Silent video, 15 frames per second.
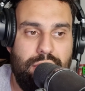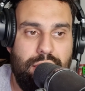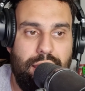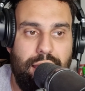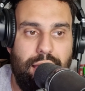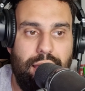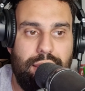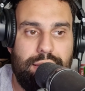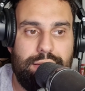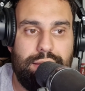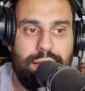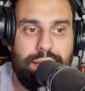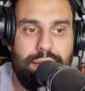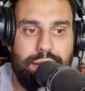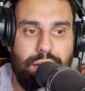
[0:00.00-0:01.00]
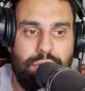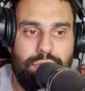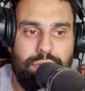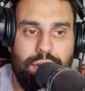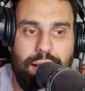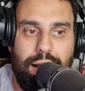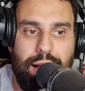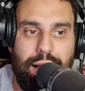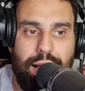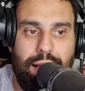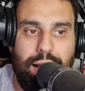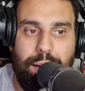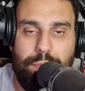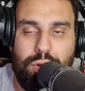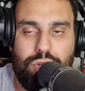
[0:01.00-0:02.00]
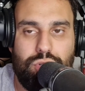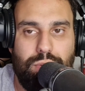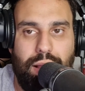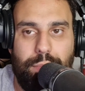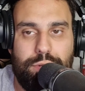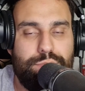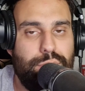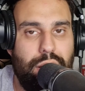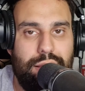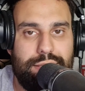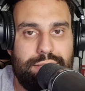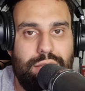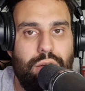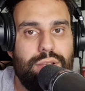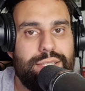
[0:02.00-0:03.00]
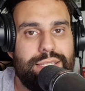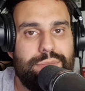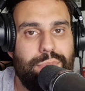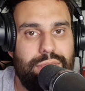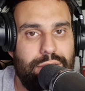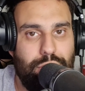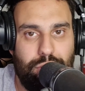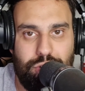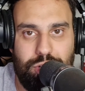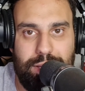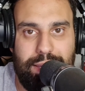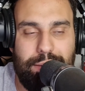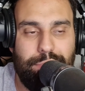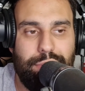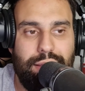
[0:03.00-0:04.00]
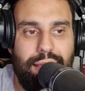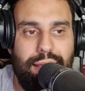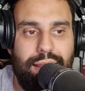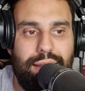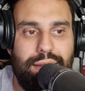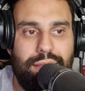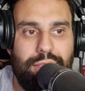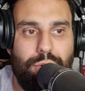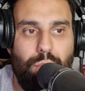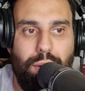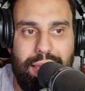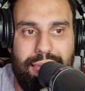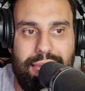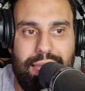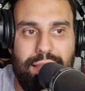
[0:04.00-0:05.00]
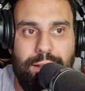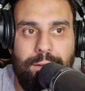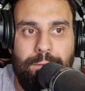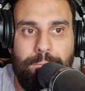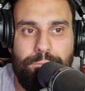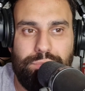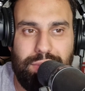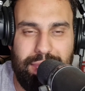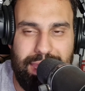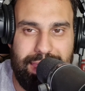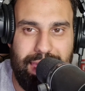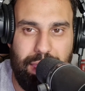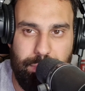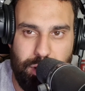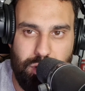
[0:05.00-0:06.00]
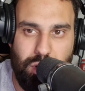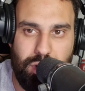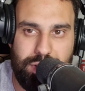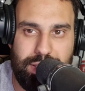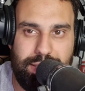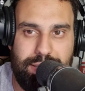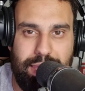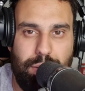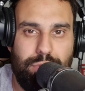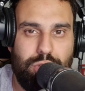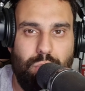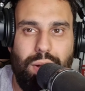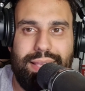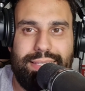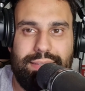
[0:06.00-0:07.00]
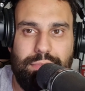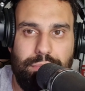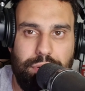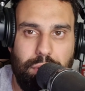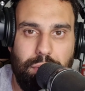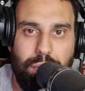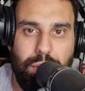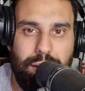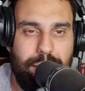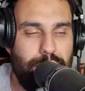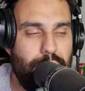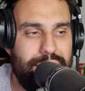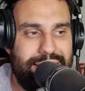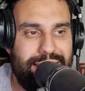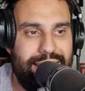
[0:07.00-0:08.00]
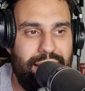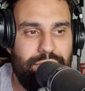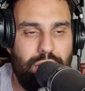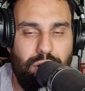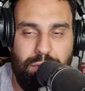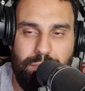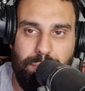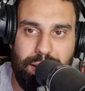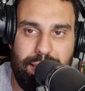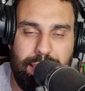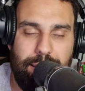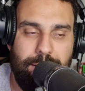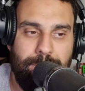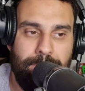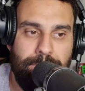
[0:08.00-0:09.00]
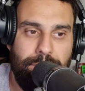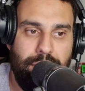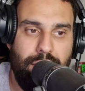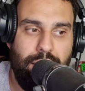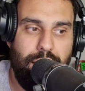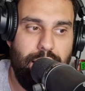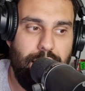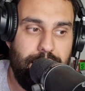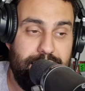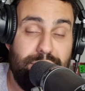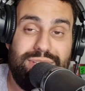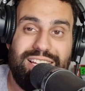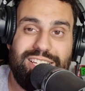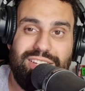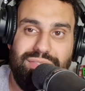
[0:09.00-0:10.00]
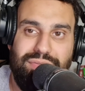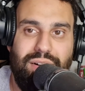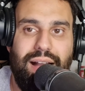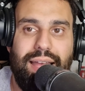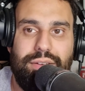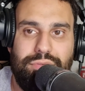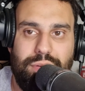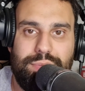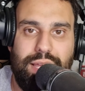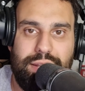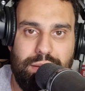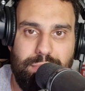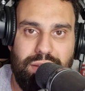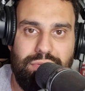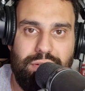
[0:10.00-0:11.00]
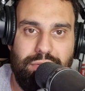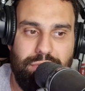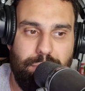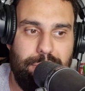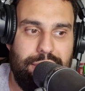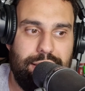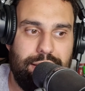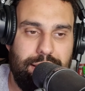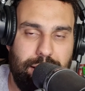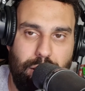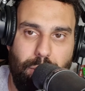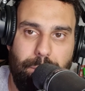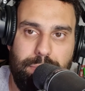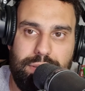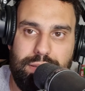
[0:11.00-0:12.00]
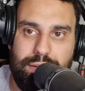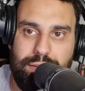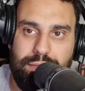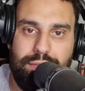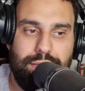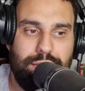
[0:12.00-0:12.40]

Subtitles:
and I'm not sure how much bars cost, but they're not cheap. And the way he came across as he was quite simple. He probably didn't have a lot of money, and he was actually fired from Dunder Mifflin for being an incompetent